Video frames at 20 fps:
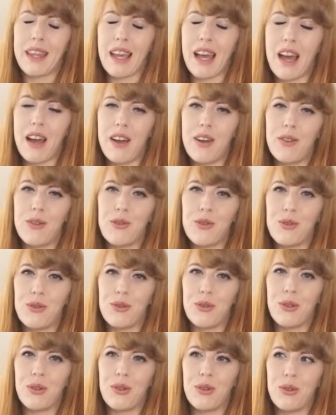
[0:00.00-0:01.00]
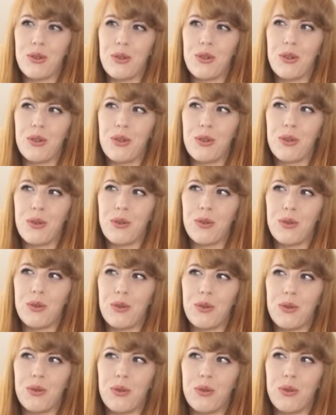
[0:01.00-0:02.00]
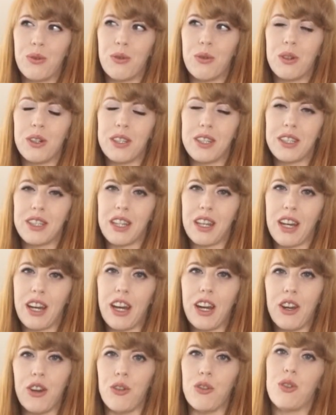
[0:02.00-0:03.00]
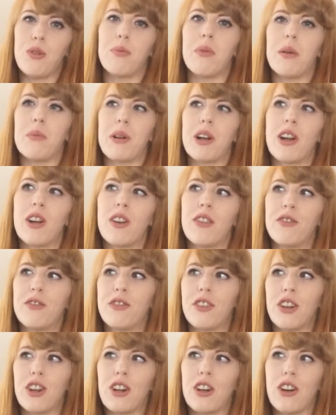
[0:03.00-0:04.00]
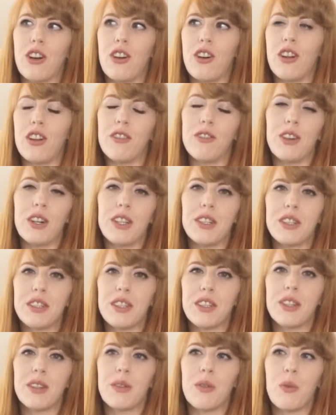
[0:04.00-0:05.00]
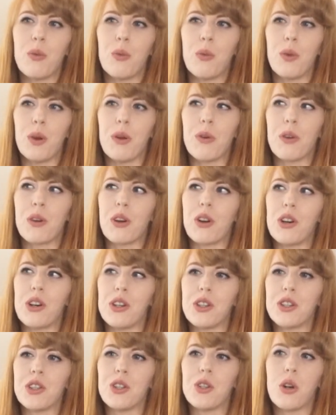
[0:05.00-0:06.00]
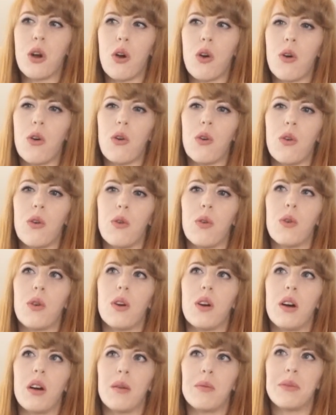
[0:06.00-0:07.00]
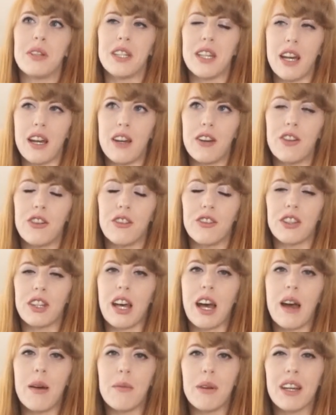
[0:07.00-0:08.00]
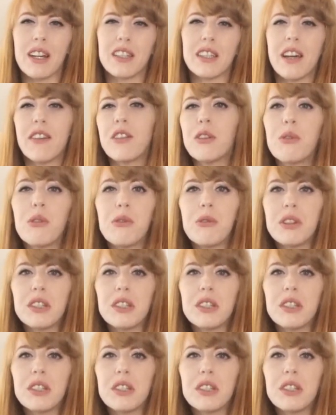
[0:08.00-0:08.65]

That was a huge bummer for all of us. we were all so upset over that because everyone